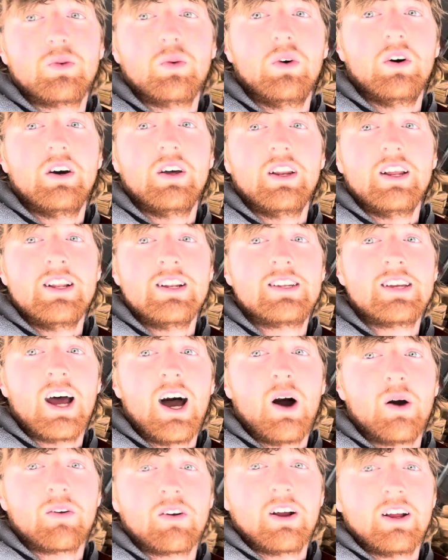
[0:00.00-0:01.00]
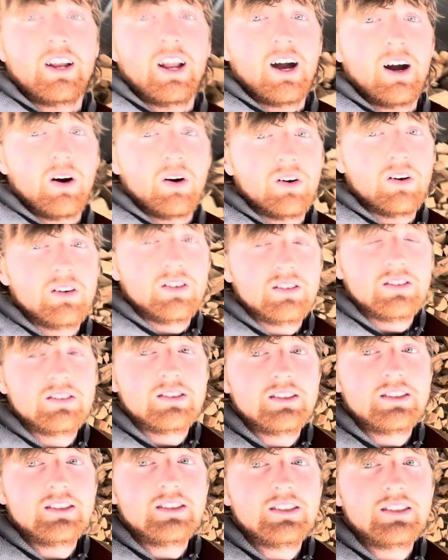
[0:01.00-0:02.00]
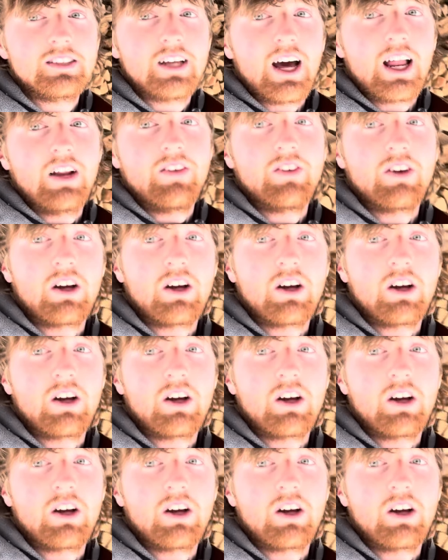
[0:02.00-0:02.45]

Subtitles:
wood in town right now. Not even